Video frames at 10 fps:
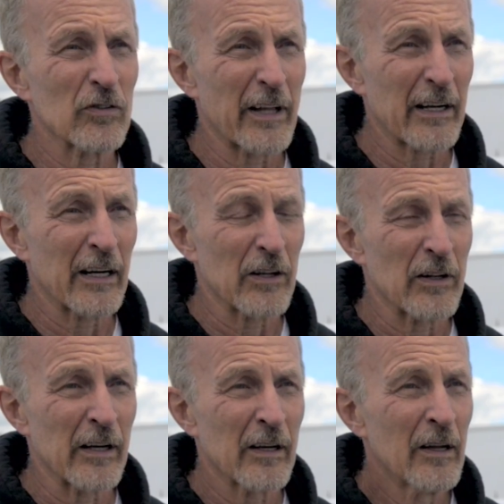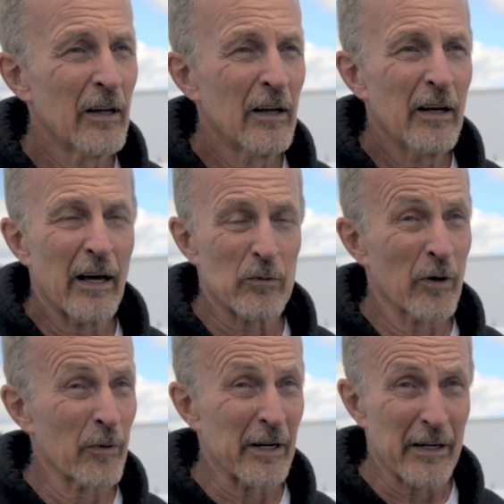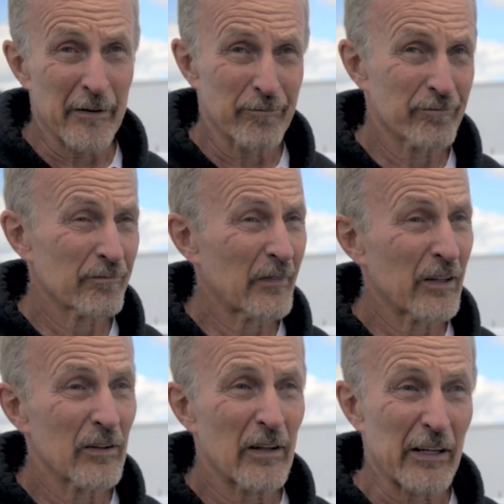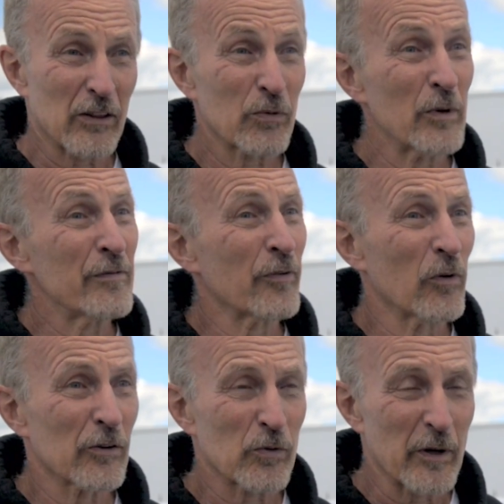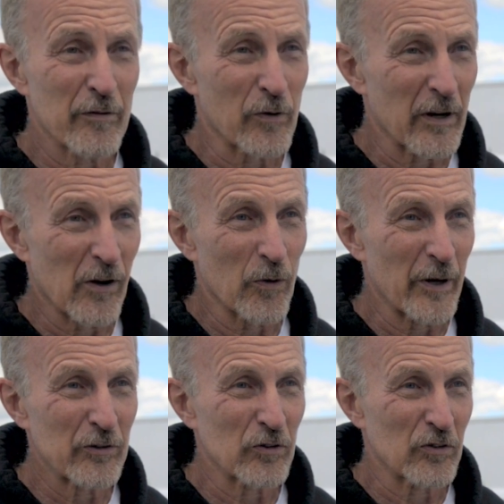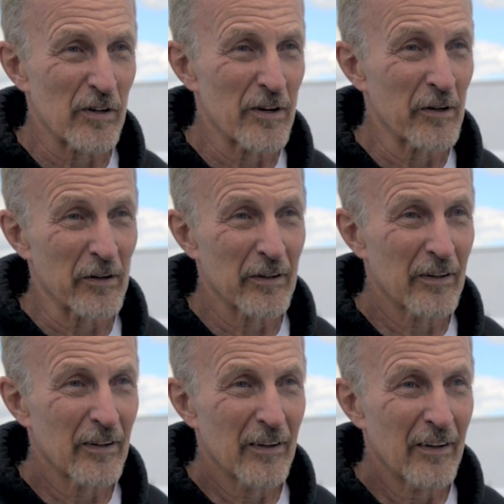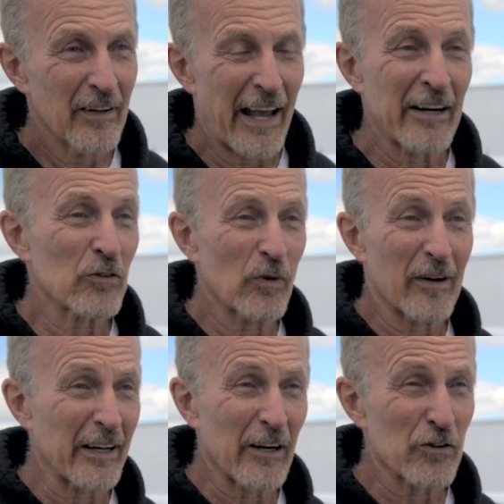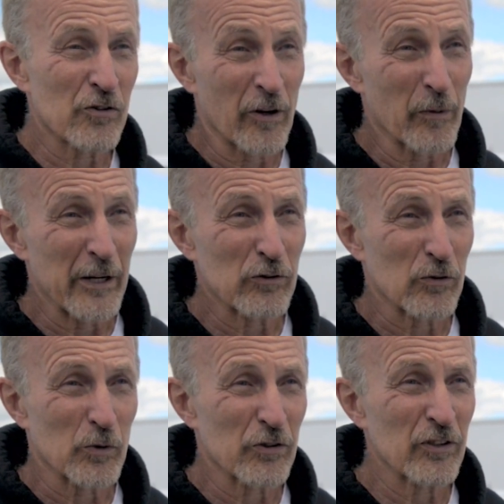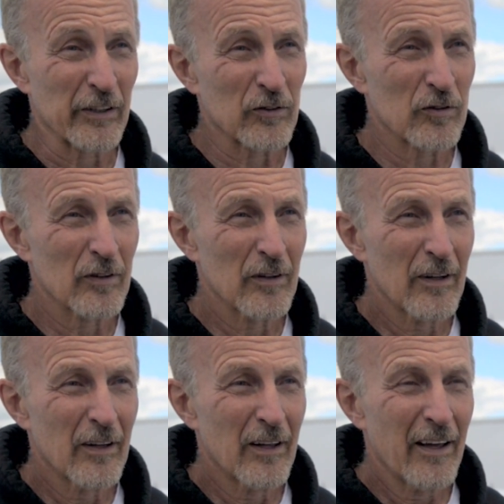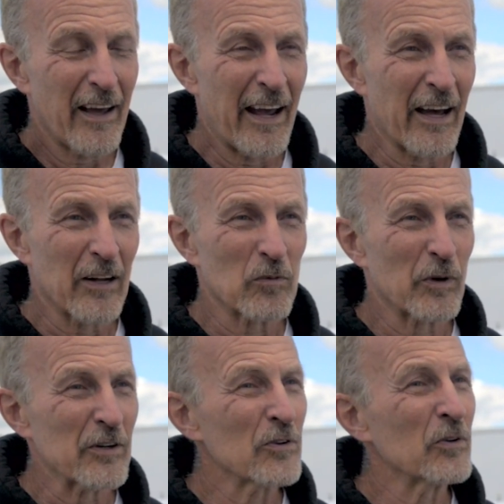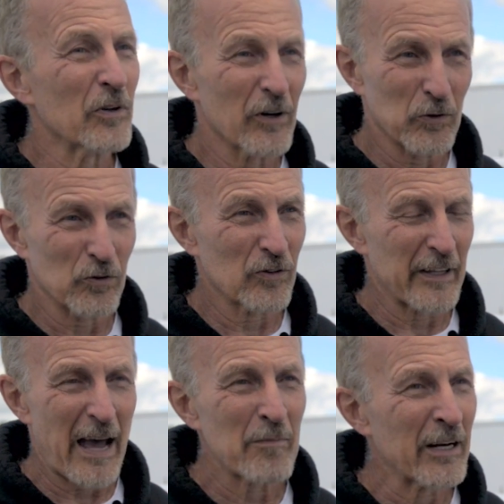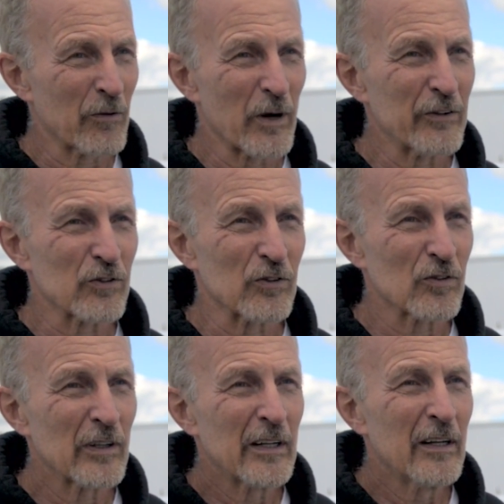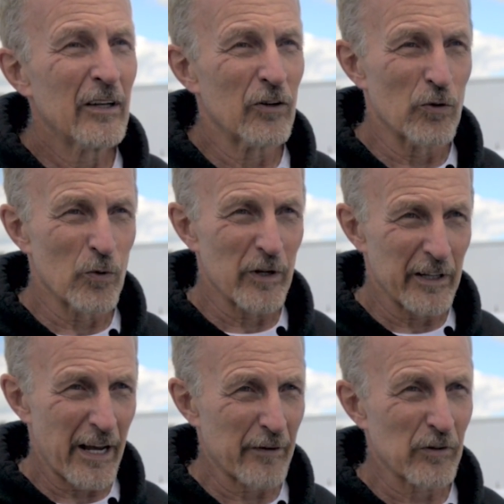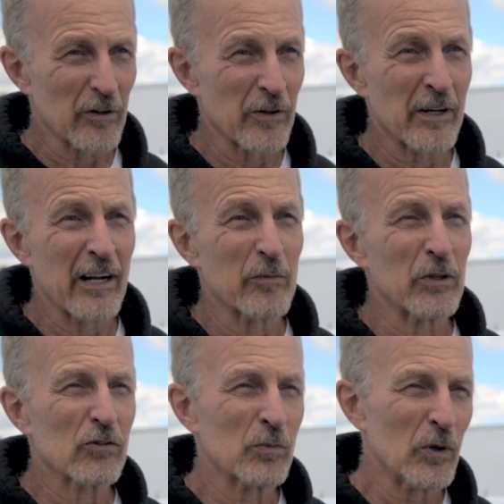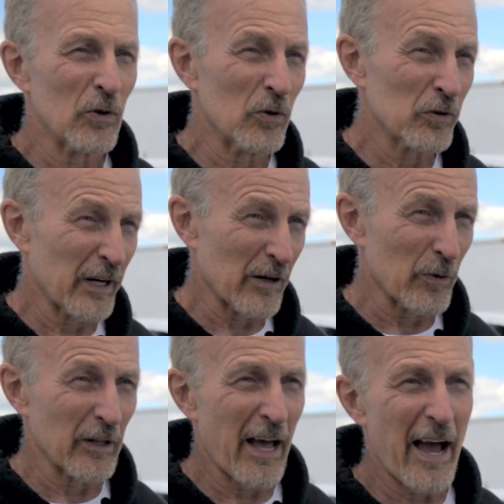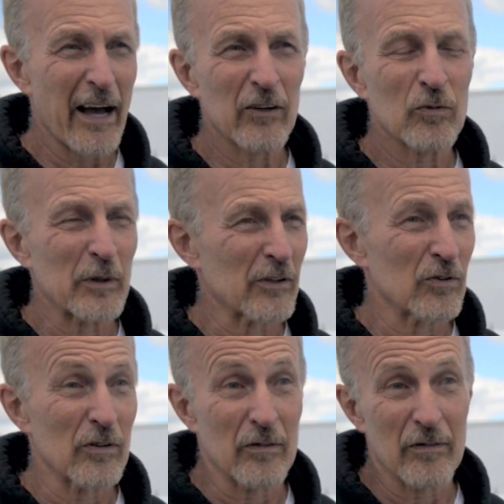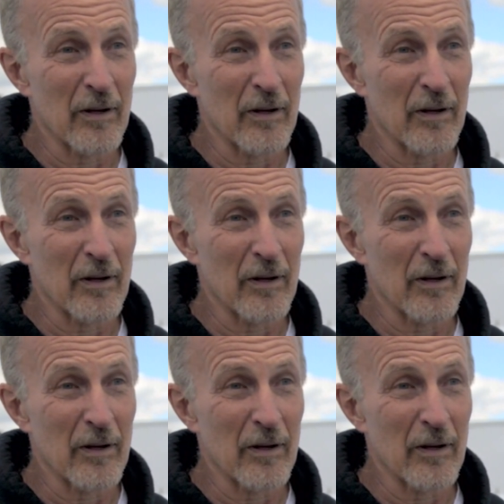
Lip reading: and that kind of thing. And we're running like 3, 4, 24-hour races a year. And it's, well, like our short races were 6. And when you do those, that many races, you really have to learn how to be smooth, how to relax, because you